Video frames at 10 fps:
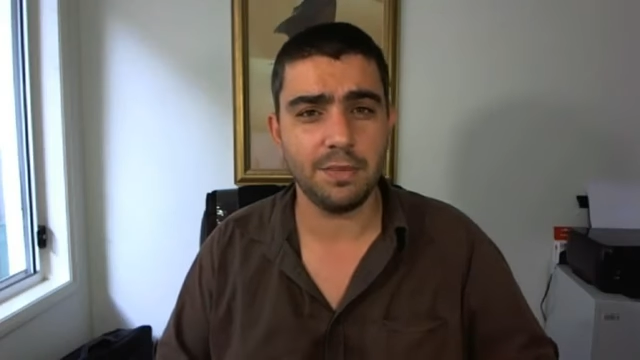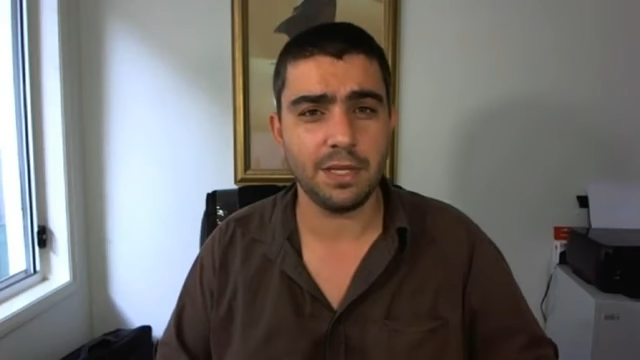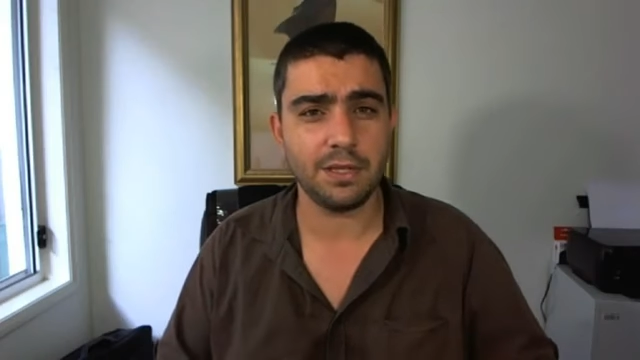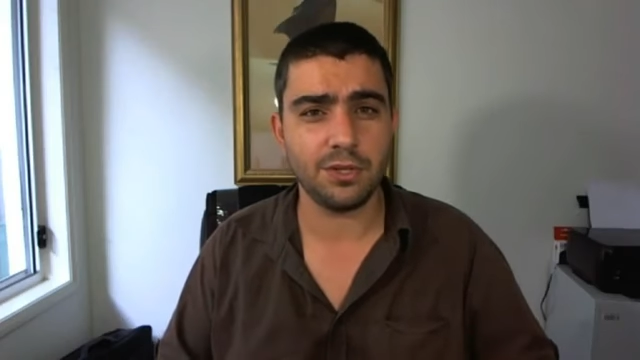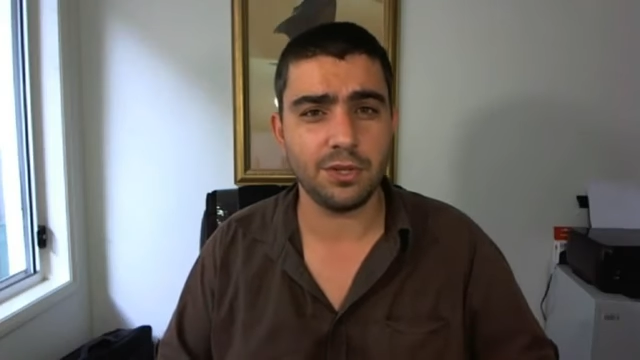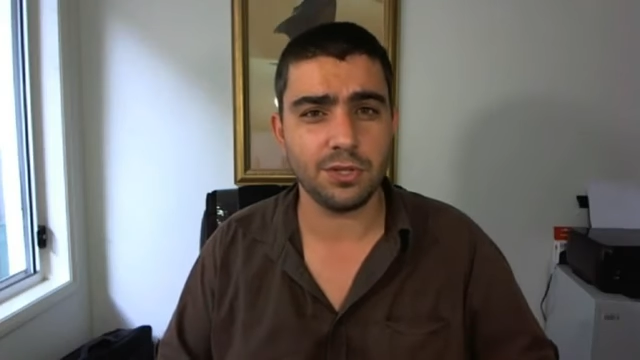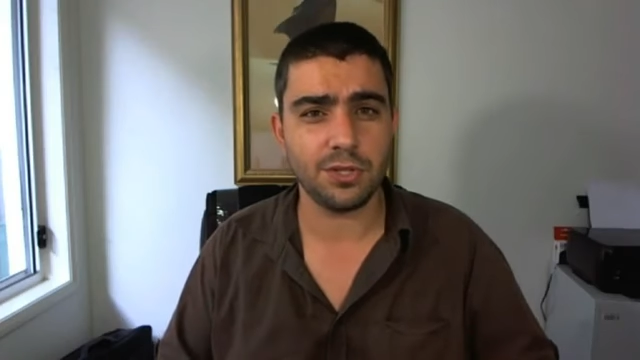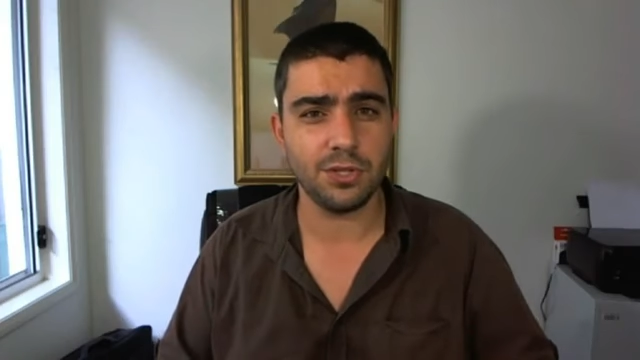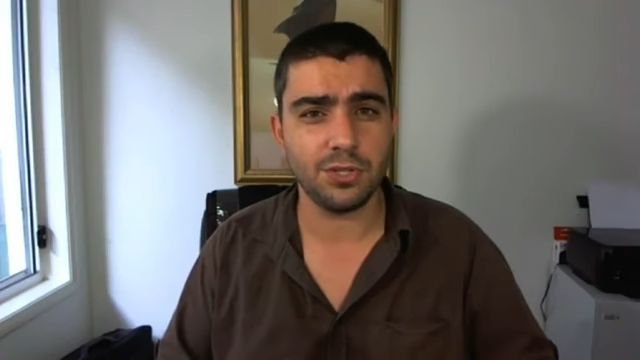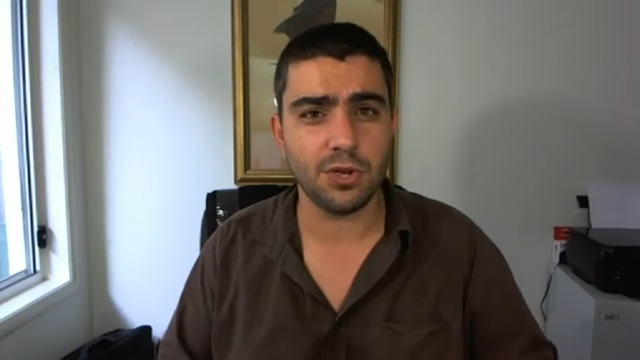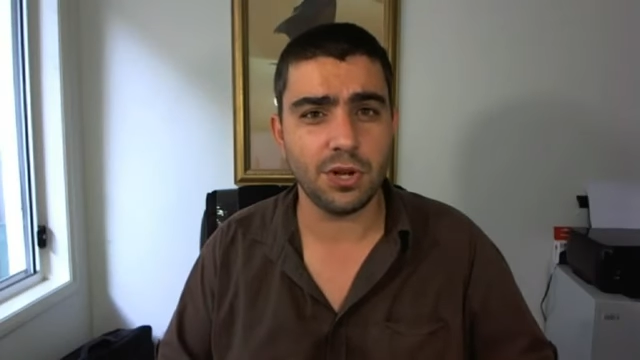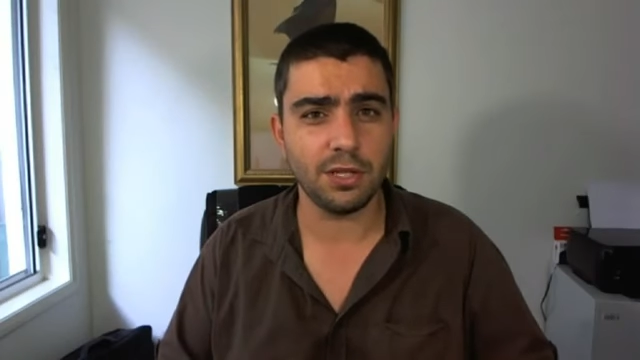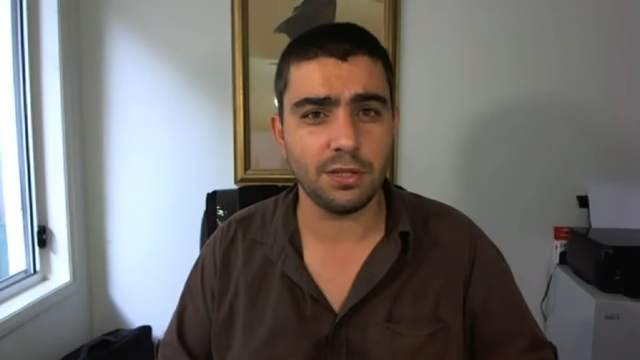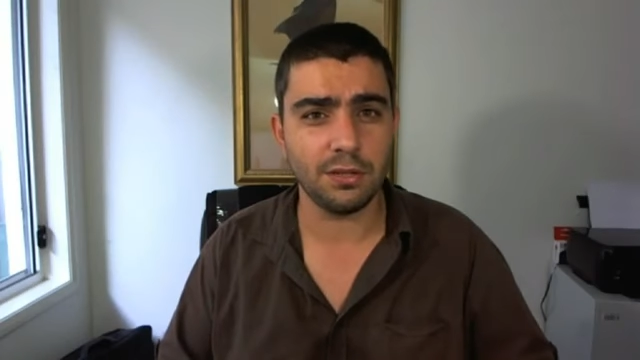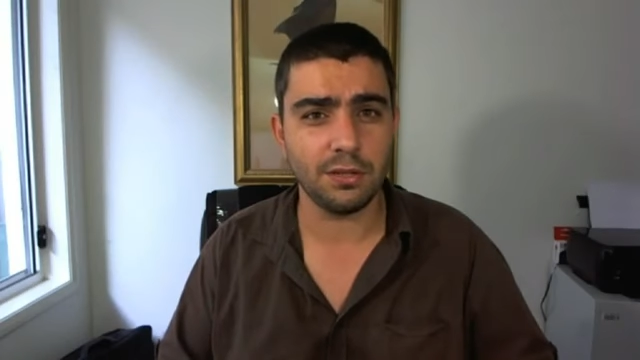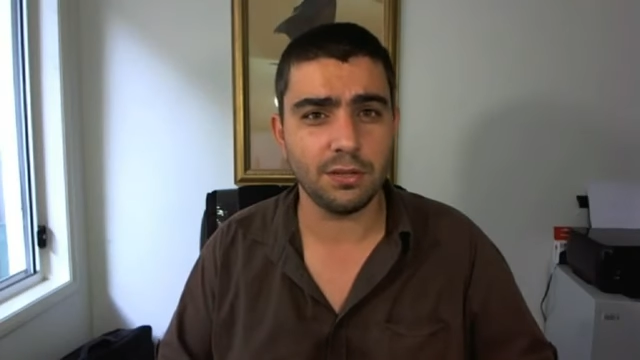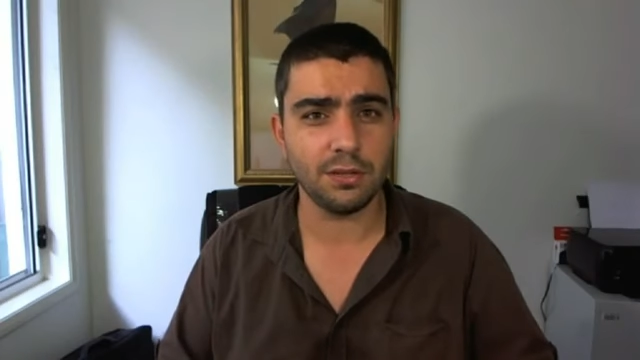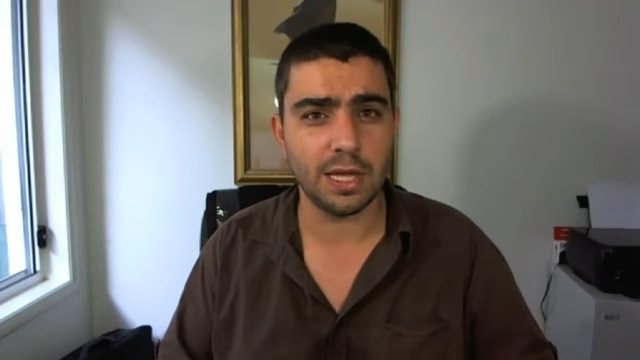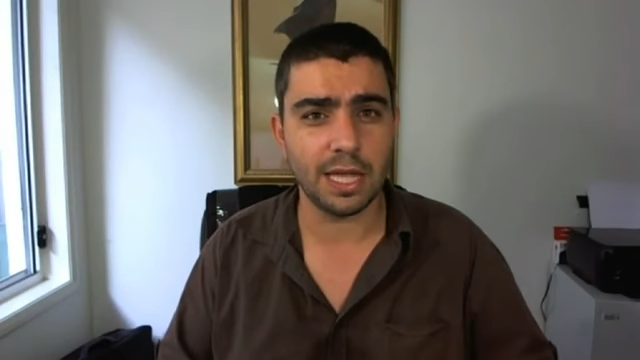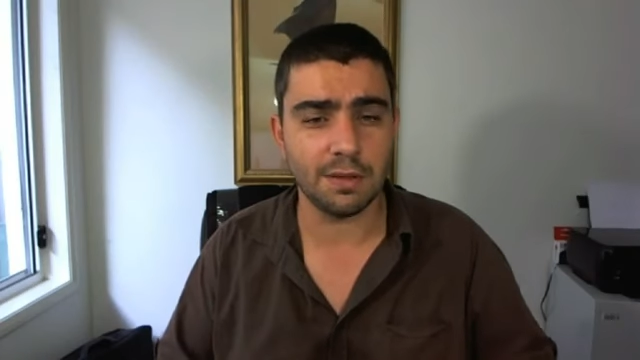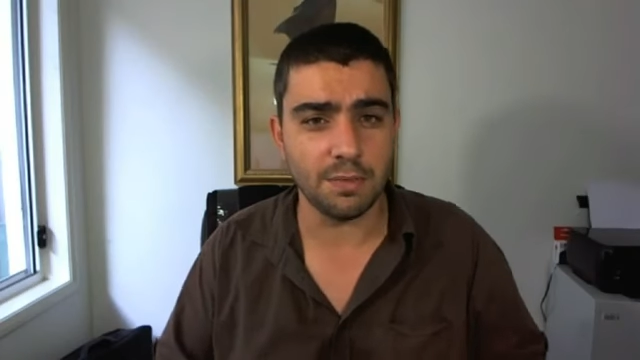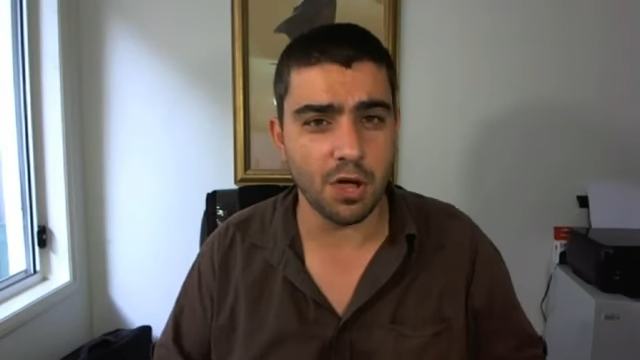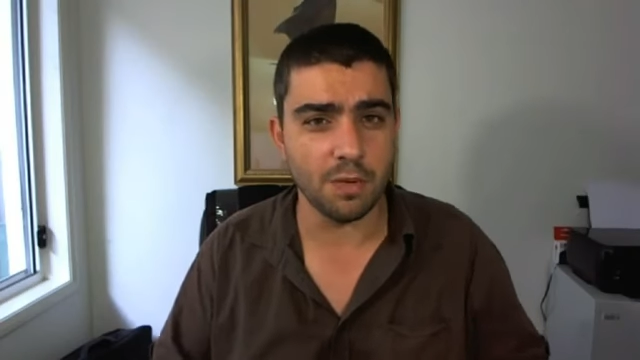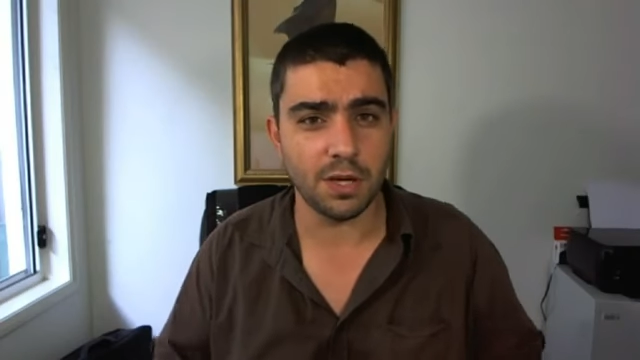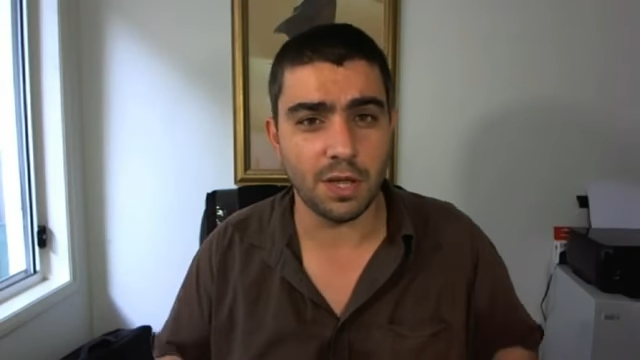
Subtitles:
it's not as concerning at the moment.